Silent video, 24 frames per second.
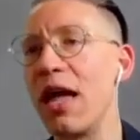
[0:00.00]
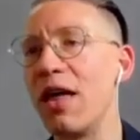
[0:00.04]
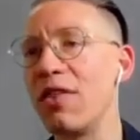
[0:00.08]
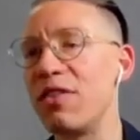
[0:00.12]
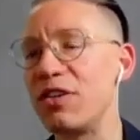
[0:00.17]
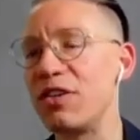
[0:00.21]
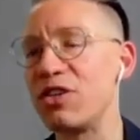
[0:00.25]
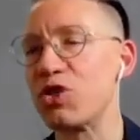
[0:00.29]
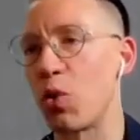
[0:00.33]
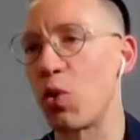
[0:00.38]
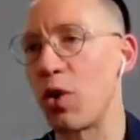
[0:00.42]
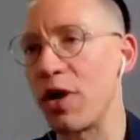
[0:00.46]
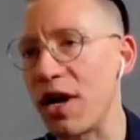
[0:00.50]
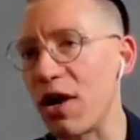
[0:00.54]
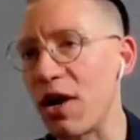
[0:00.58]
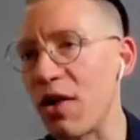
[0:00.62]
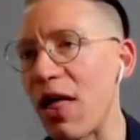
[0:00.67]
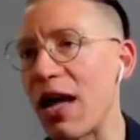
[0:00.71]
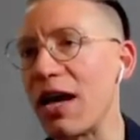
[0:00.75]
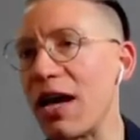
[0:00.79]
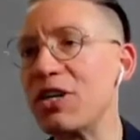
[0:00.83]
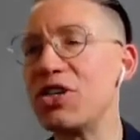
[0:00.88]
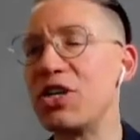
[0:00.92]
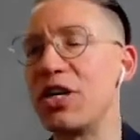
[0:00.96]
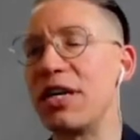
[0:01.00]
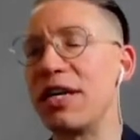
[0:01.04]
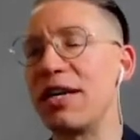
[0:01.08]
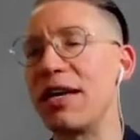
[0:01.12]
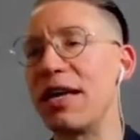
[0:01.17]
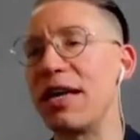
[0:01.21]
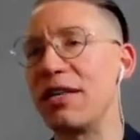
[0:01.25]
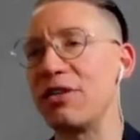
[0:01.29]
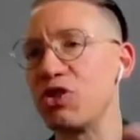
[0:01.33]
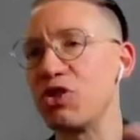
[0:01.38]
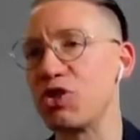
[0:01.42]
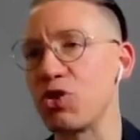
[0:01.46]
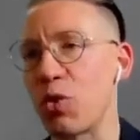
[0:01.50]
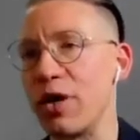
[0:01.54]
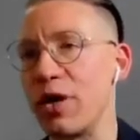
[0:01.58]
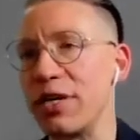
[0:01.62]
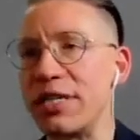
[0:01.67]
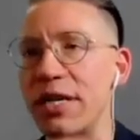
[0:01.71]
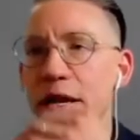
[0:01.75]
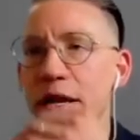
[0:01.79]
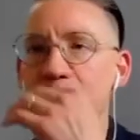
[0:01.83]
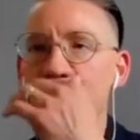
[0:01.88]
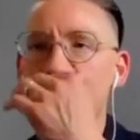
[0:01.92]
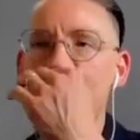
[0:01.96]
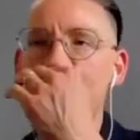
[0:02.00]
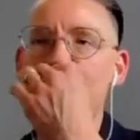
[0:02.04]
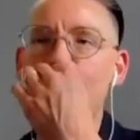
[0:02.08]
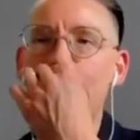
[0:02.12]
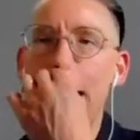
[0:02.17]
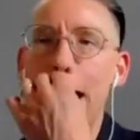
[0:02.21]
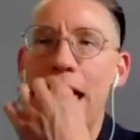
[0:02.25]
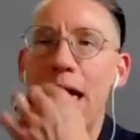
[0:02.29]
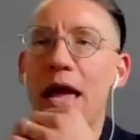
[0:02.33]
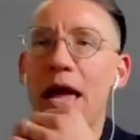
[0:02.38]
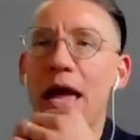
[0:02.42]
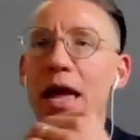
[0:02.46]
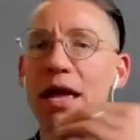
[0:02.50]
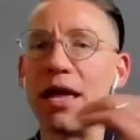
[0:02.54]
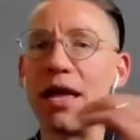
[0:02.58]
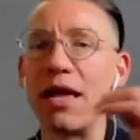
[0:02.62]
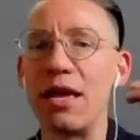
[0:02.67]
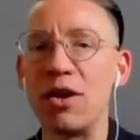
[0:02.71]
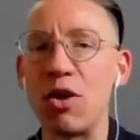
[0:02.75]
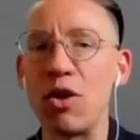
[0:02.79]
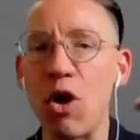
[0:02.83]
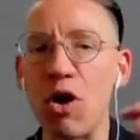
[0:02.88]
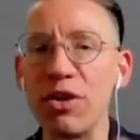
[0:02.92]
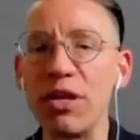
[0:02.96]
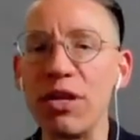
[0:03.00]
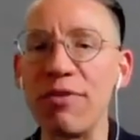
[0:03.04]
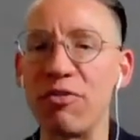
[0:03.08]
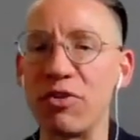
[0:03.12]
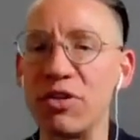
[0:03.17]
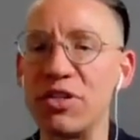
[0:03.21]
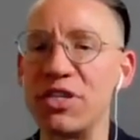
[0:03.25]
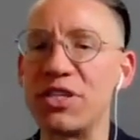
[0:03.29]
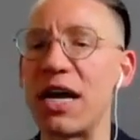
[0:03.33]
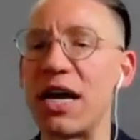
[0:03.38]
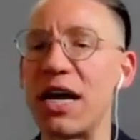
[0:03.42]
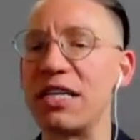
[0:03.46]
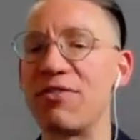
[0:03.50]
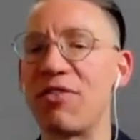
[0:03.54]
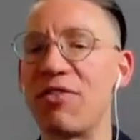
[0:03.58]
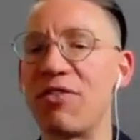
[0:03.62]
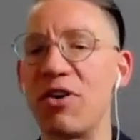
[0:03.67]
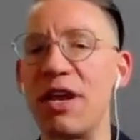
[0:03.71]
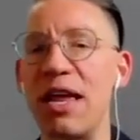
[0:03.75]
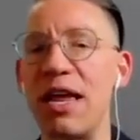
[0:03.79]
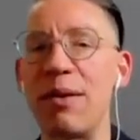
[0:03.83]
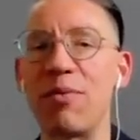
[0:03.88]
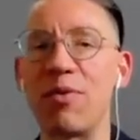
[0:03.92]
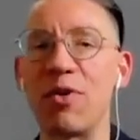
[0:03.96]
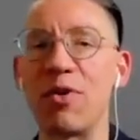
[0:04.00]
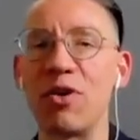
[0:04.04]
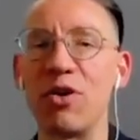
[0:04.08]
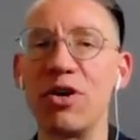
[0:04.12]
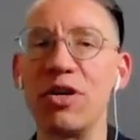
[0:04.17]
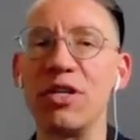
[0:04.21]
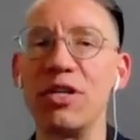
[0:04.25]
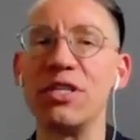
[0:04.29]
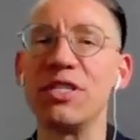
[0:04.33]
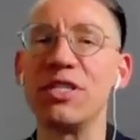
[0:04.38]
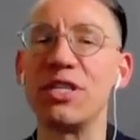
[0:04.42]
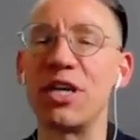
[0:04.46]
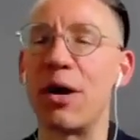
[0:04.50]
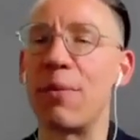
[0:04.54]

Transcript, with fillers: this story collection and storytelling in all different sides of our neighborhoods.